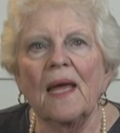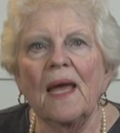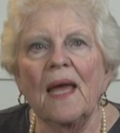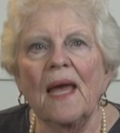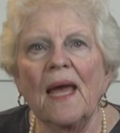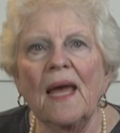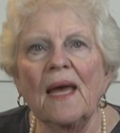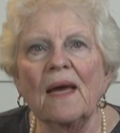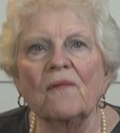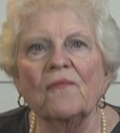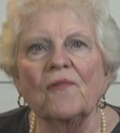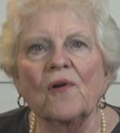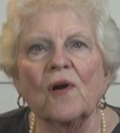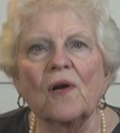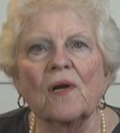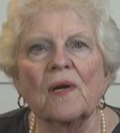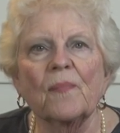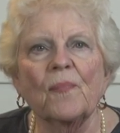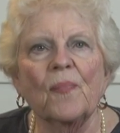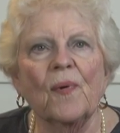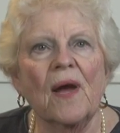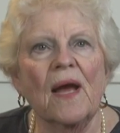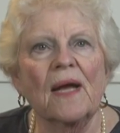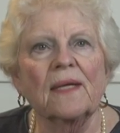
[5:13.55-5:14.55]

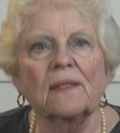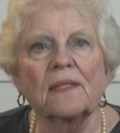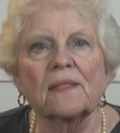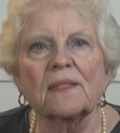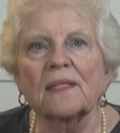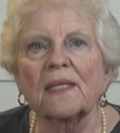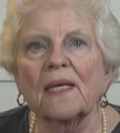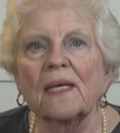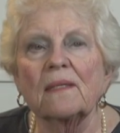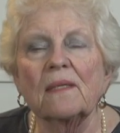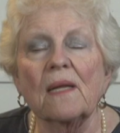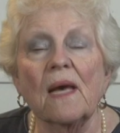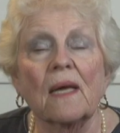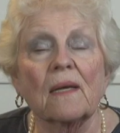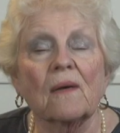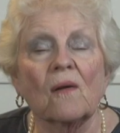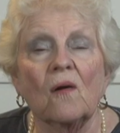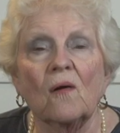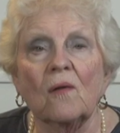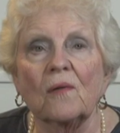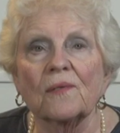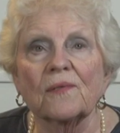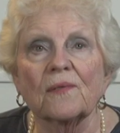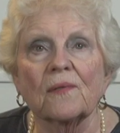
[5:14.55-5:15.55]
Half-hearted practice cannot
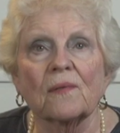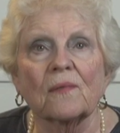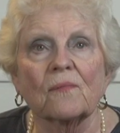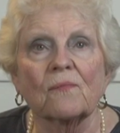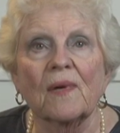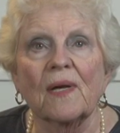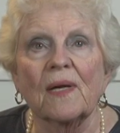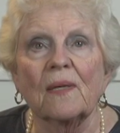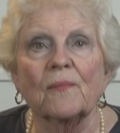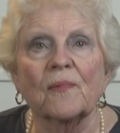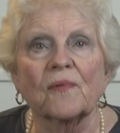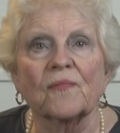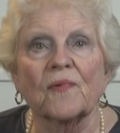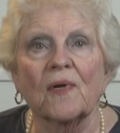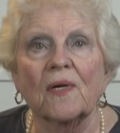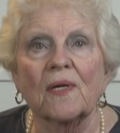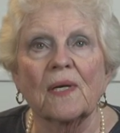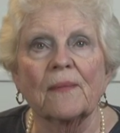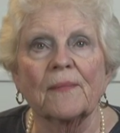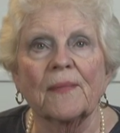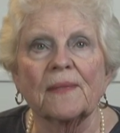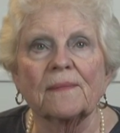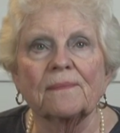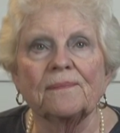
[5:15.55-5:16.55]
alter the realm of
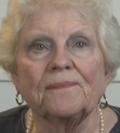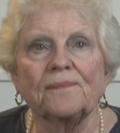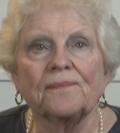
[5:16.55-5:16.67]
karma.